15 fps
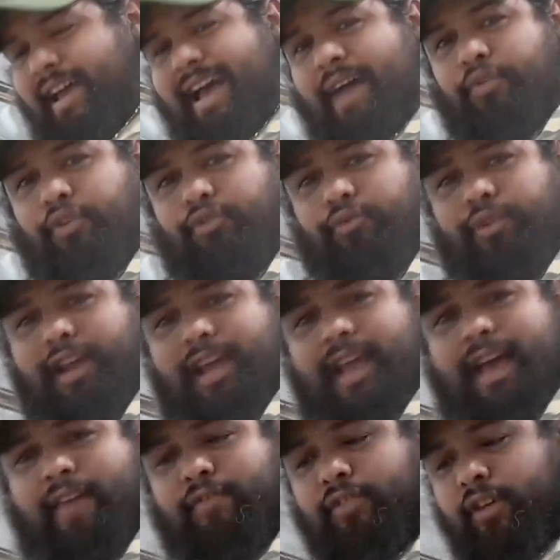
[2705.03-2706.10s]
have those when I
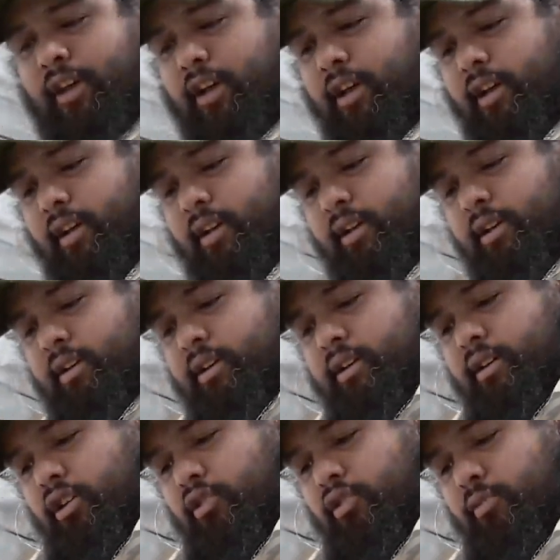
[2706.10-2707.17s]
have the
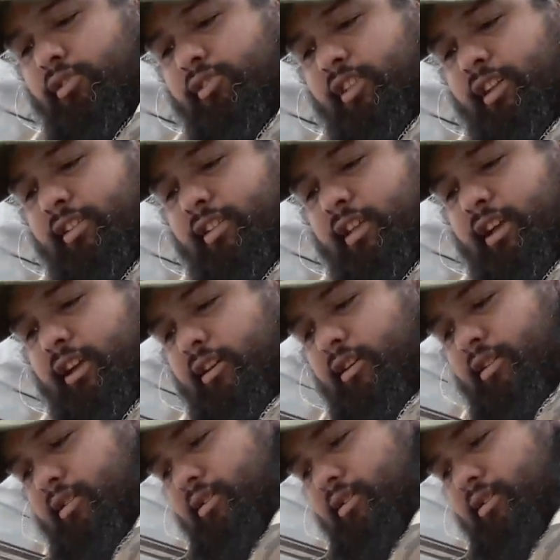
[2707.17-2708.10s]
hobo set there.